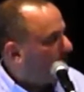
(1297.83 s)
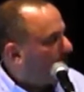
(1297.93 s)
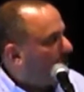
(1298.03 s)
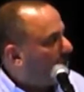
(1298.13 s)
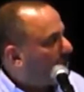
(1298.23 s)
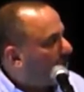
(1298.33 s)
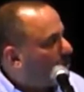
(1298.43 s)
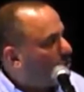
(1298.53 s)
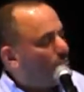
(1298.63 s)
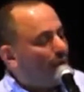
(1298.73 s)
And if I
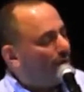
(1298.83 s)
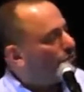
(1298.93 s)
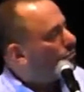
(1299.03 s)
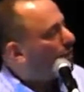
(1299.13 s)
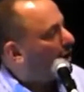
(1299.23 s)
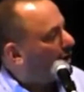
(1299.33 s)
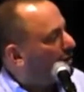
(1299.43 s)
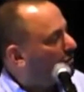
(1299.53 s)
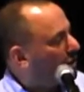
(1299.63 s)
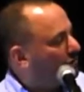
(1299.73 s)
go back to my
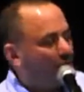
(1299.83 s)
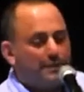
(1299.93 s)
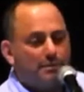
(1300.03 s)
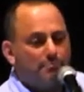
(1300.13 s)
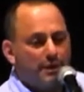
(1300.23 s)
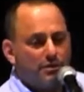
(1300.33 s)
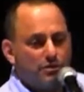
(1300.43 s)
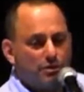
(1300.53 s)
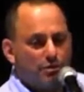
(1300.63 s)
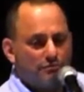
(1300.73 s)
graphic
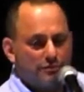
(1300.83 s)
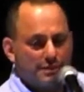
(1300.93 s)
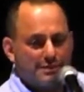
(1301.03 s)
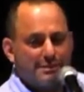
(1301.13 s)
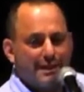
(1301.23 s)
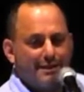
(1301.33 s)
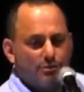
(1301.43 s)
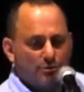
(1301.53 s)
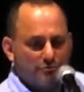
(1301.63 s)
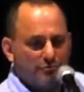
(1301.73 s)
depiction of the
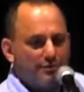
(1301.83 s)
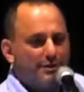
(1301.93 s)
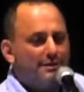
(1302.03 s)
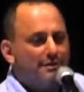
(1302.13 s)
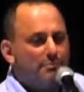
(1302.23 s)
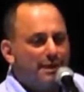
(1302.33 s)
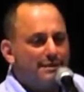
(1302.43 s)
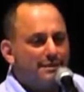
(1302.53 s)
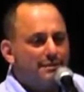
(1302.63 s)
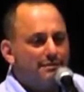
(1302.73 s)
state of the
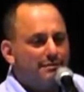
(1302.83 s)
basic